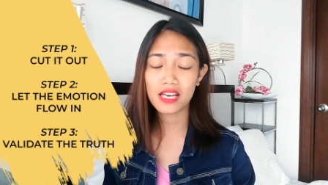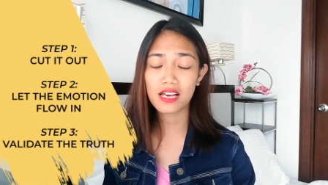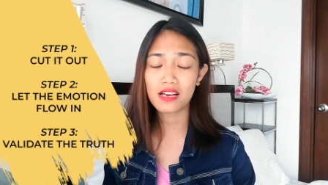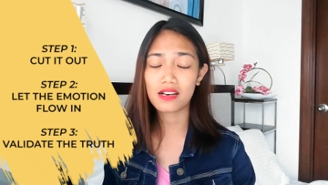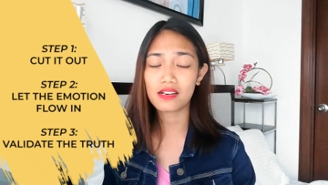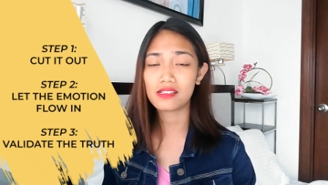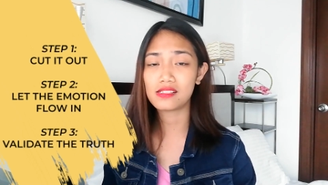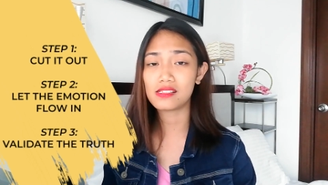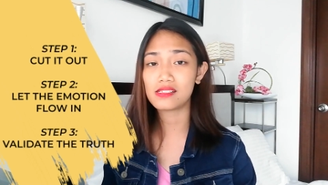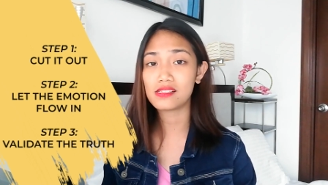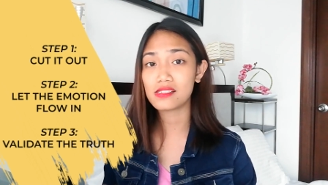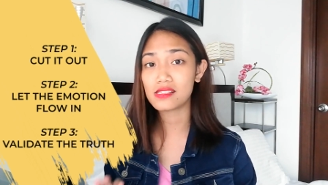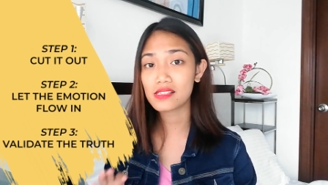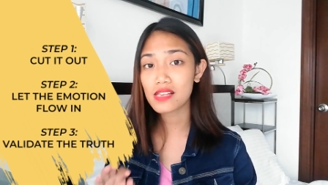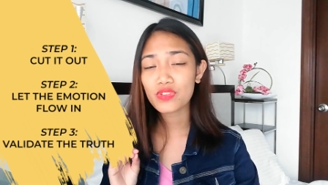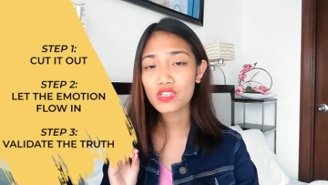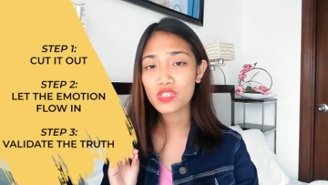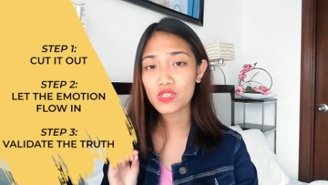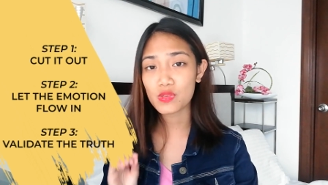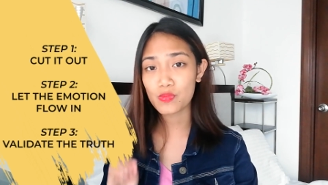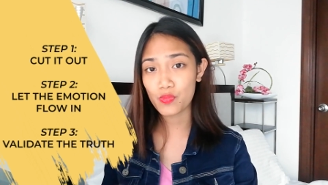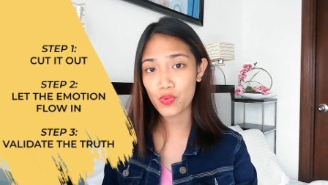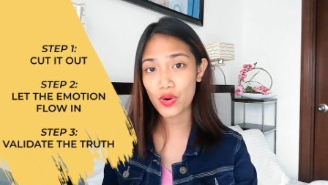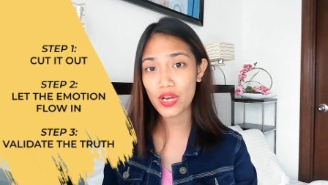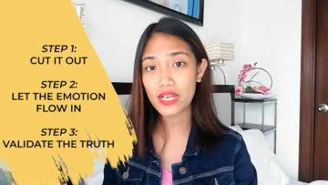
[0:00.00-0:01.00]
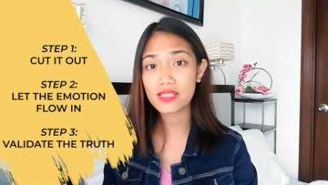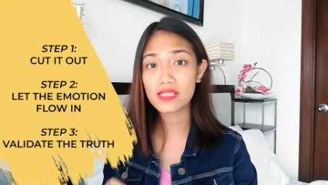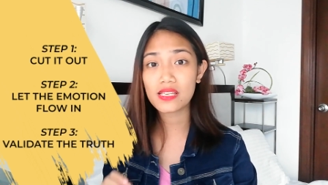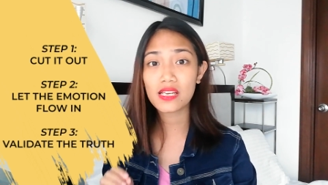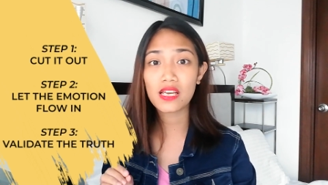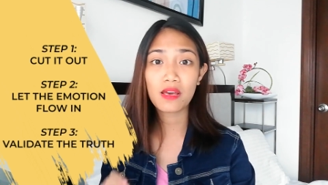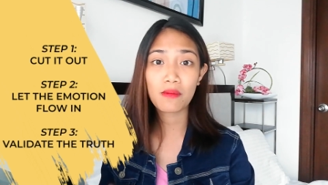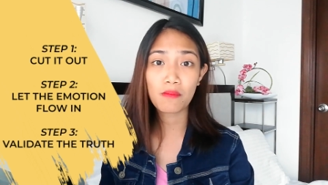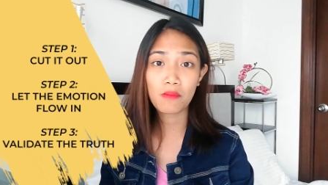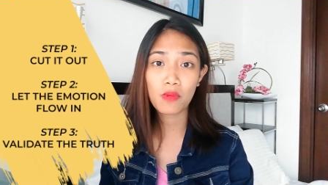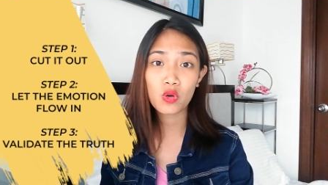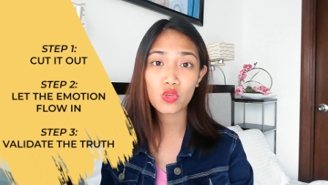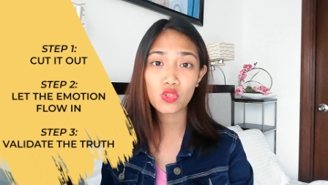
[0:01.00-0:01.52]
because
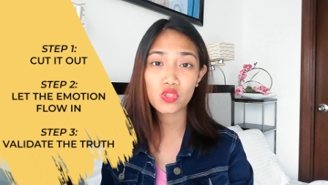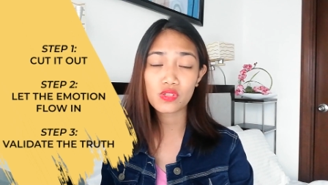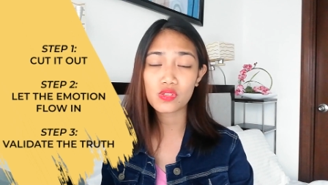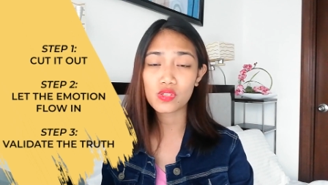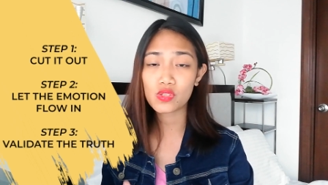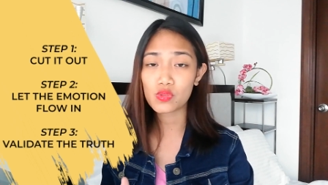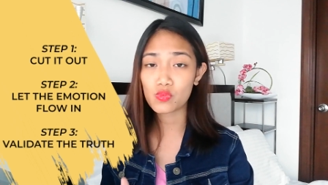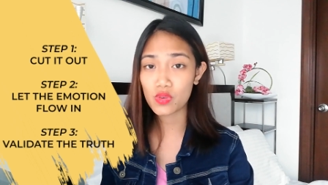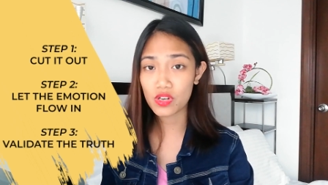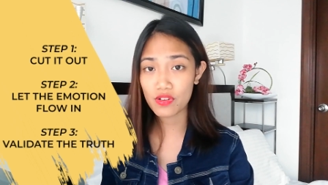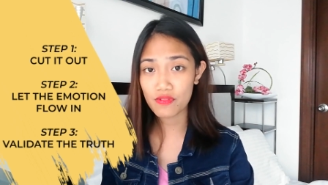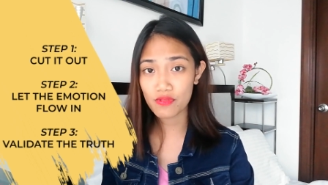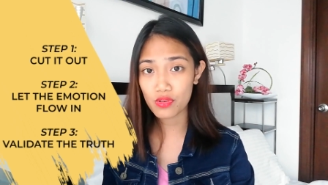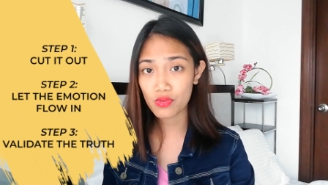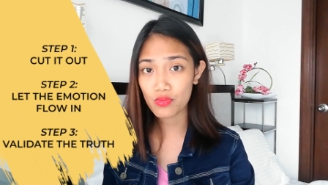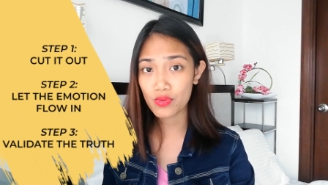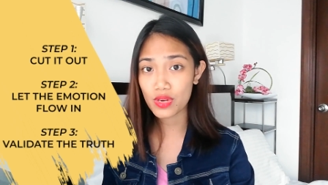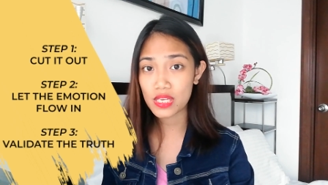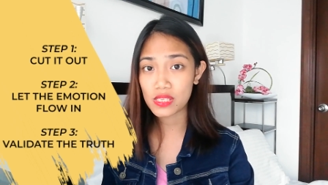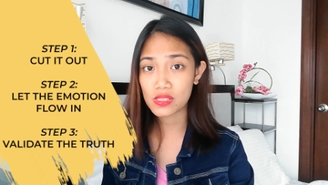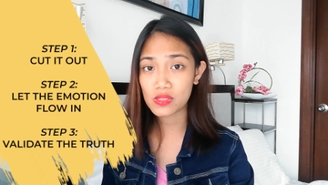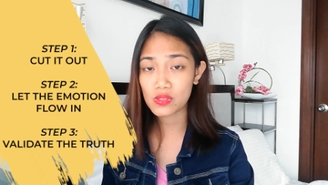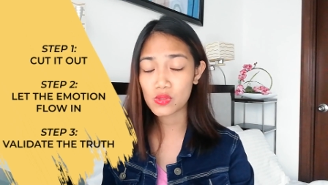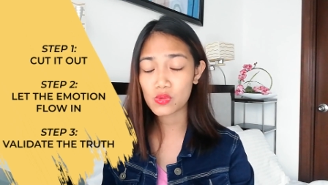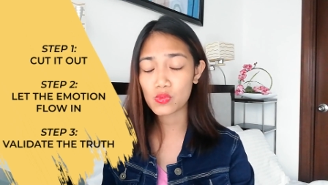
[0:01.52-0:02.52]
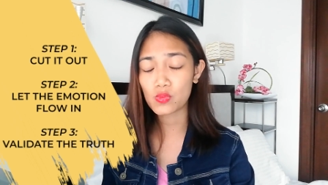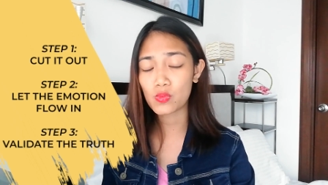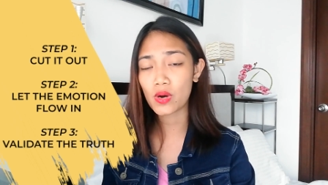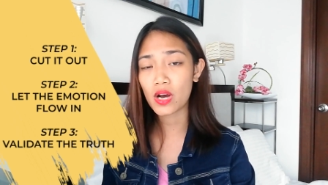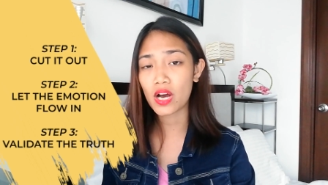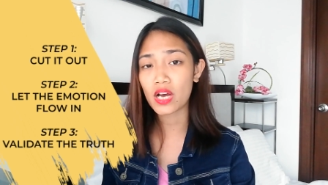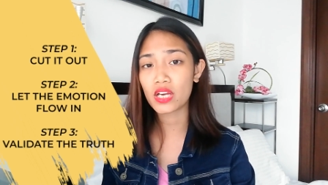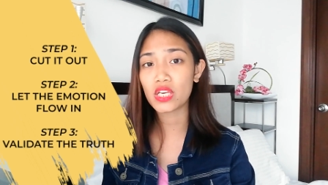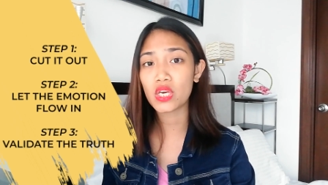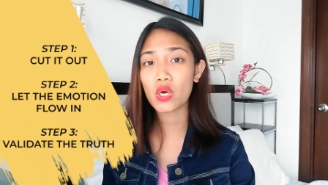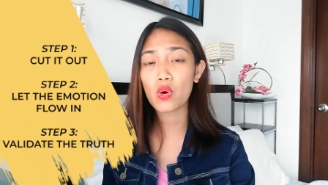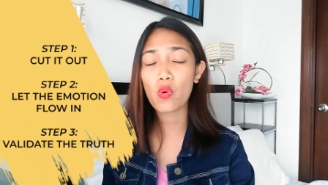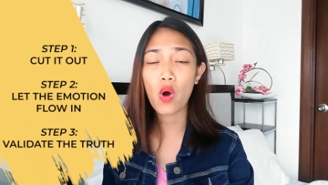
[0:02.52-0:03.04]
suppressing emotions is one of the reasons
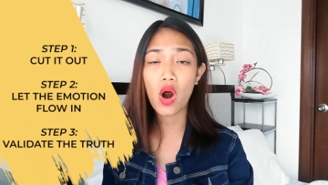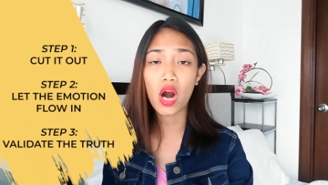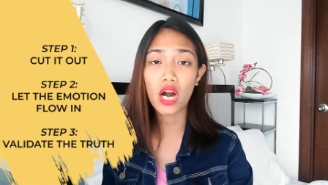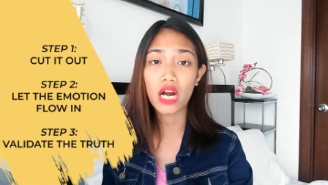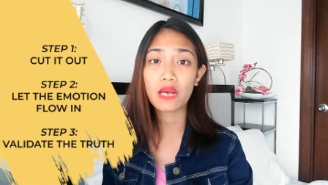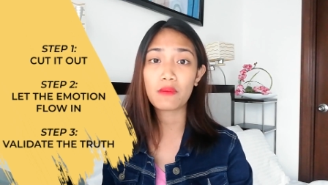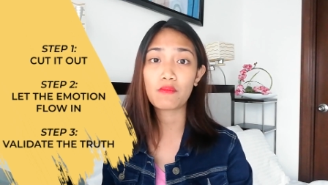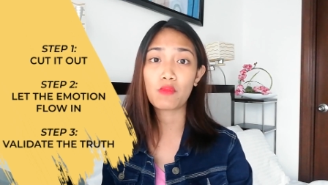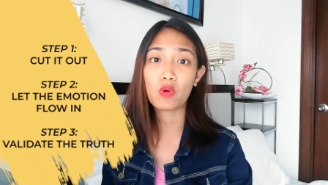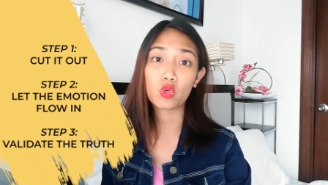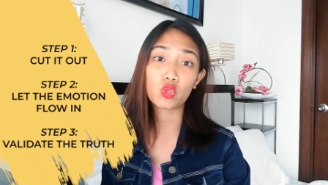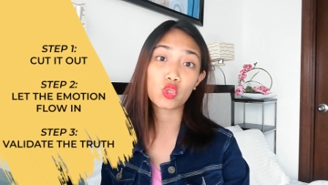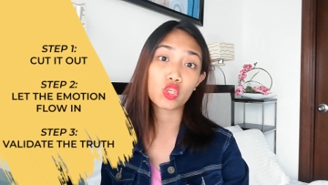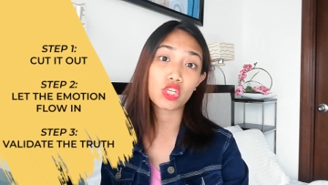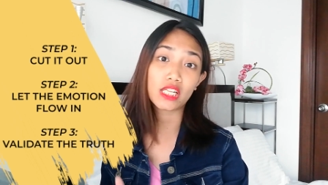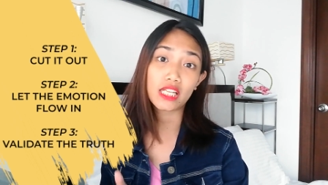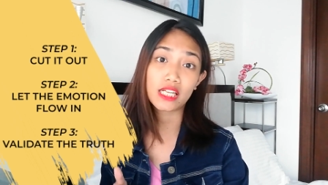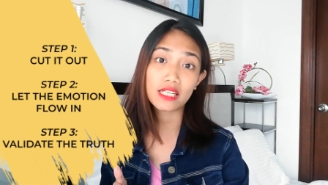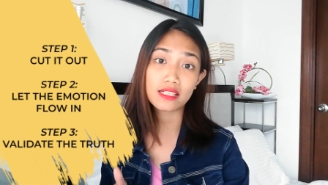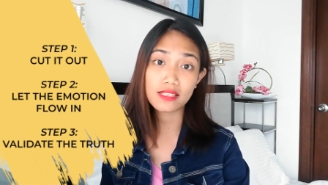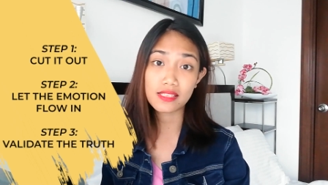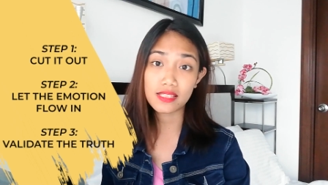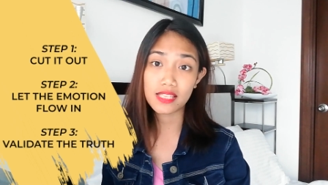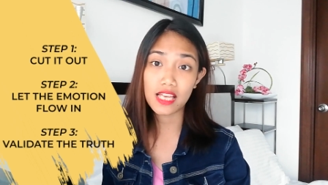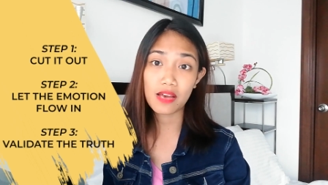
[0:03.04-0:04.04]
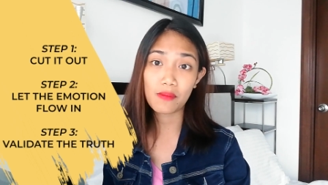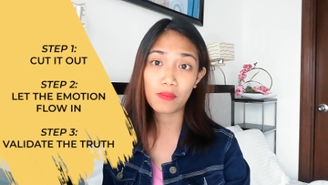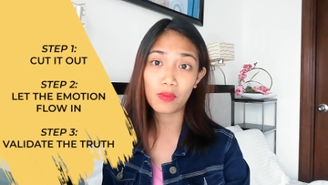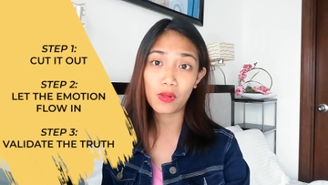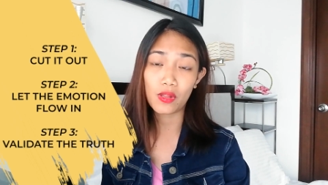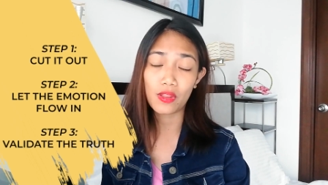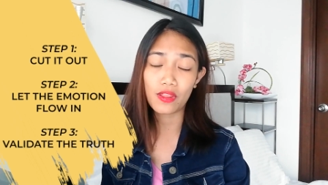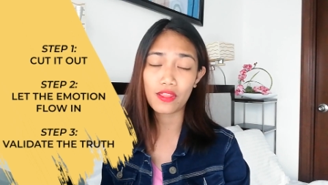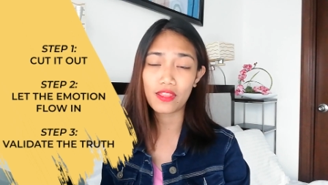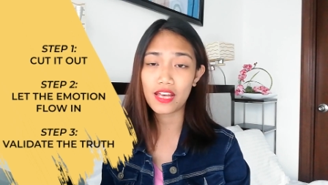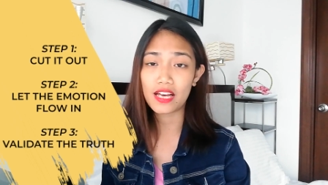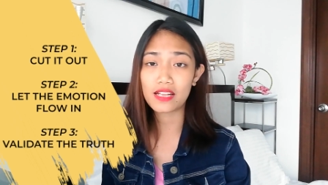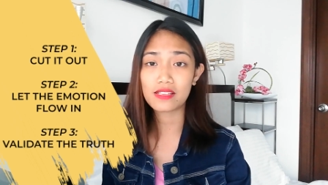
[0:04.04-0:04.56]
why you are emotionally
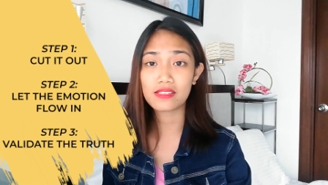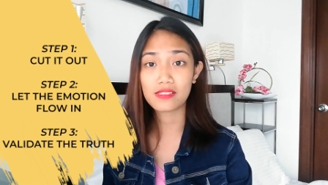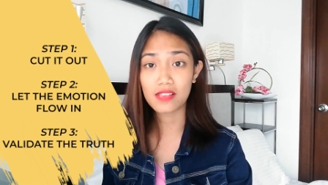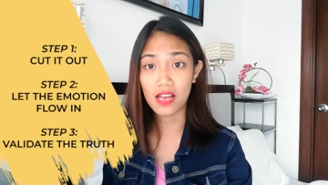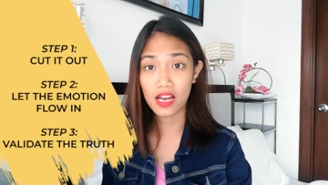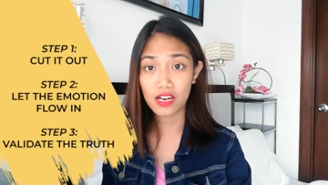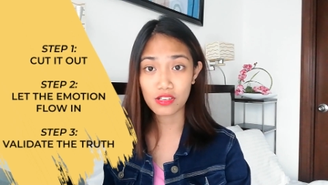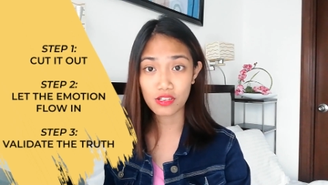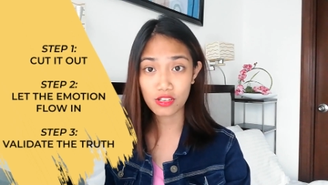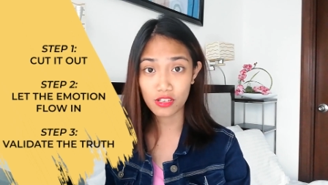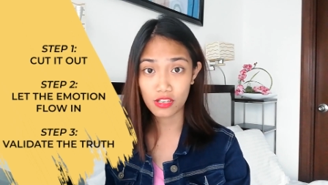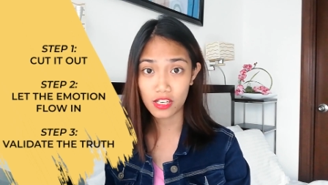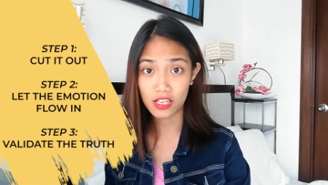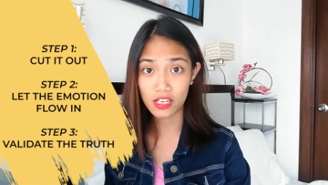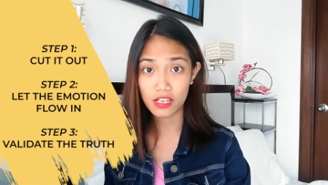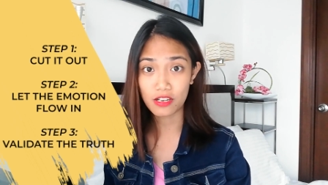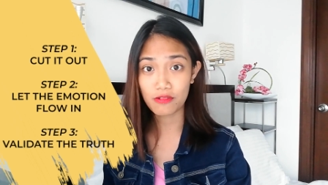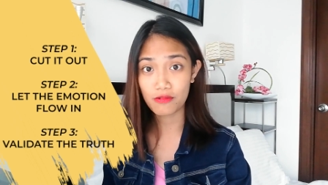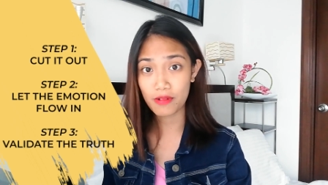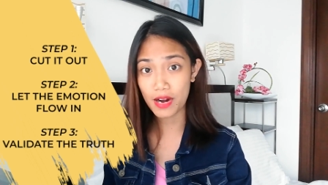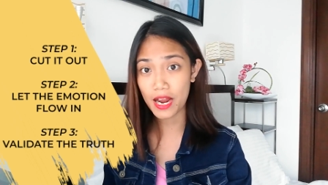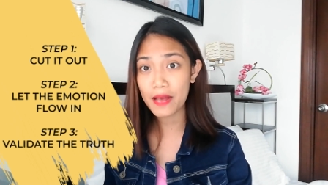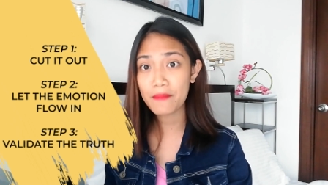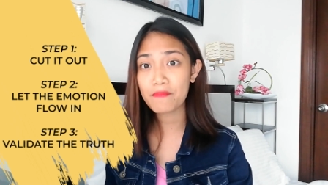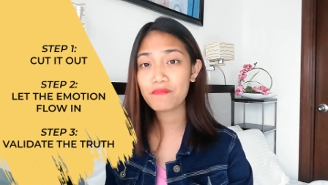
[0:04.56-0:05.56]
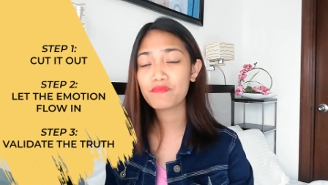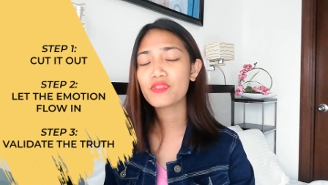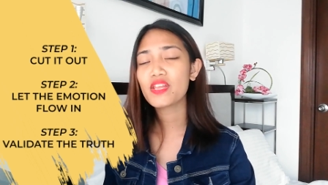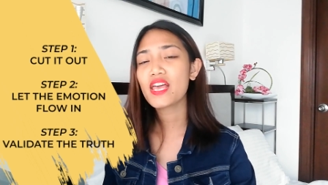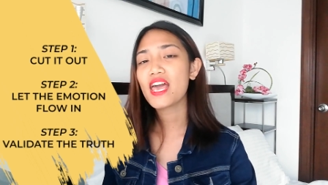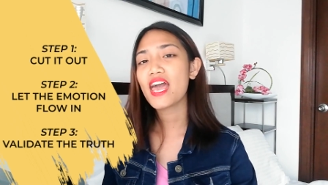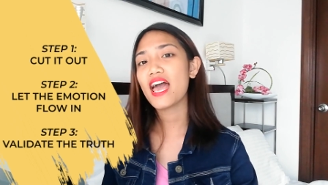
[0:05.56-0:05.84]
unstable, and that's not good, right?